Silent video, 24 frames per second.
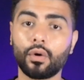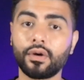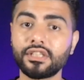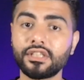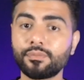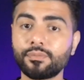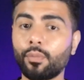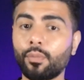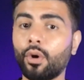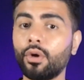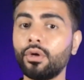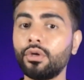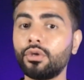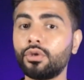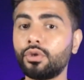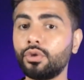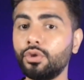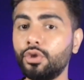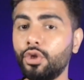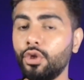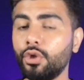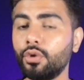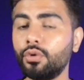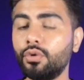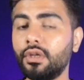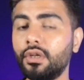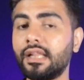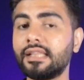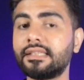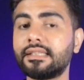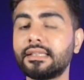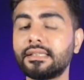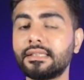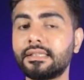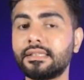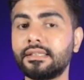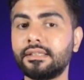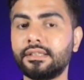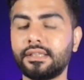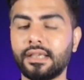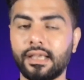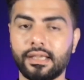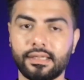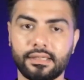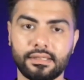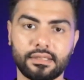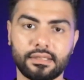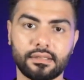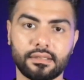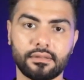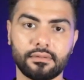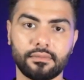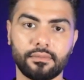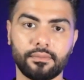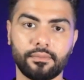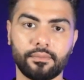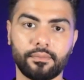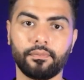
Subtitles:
respond to due diligence checks.